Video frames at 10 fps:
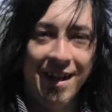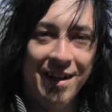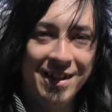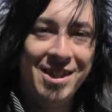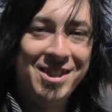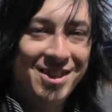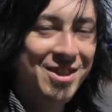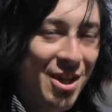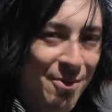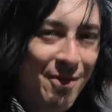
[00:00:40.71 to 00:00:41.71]
Uh, this is
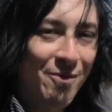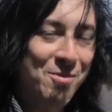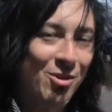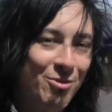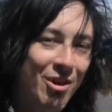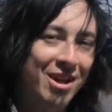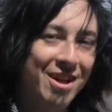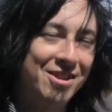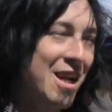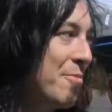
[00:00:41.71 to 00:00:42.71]
Jeremy from GoldiRock
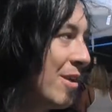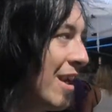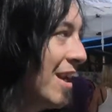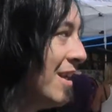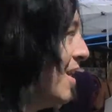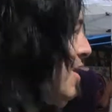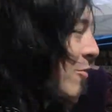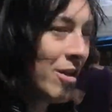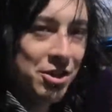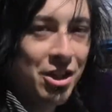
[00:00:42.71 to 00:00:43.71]
Entertainment again.
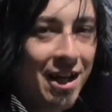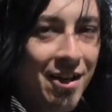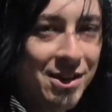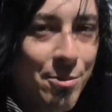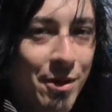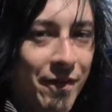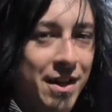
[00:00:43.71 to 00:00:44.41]
We're gonna check out some of the